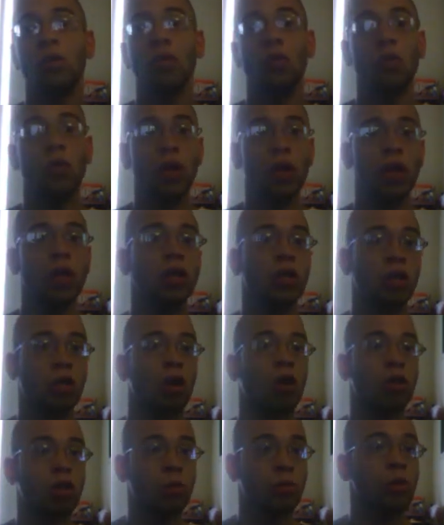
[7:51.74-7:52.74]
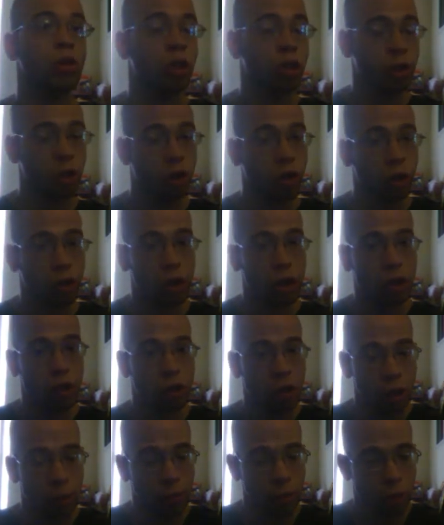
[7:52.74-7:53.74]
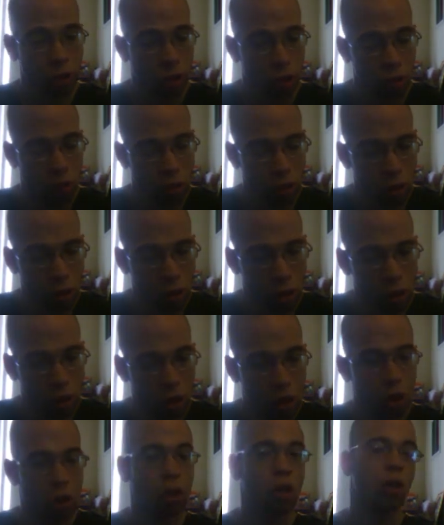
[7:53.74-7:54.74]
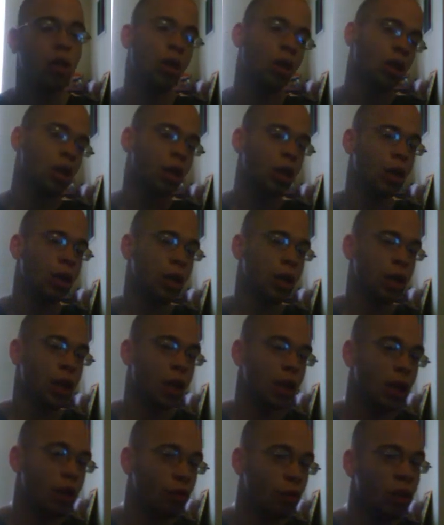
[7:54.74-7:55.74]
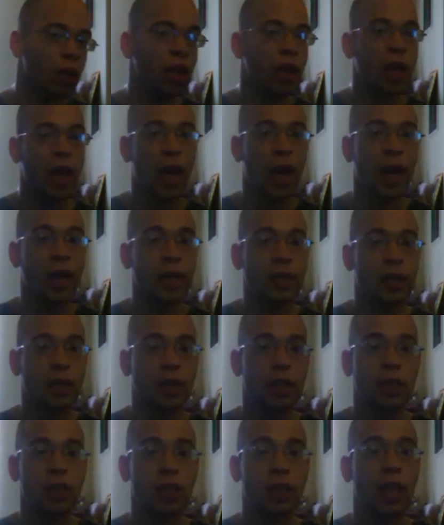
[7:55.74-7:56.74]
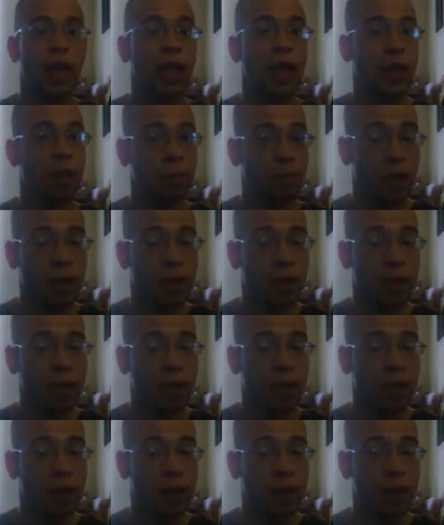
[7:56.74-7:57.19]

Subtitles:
really started to mature in this episode. He realized that he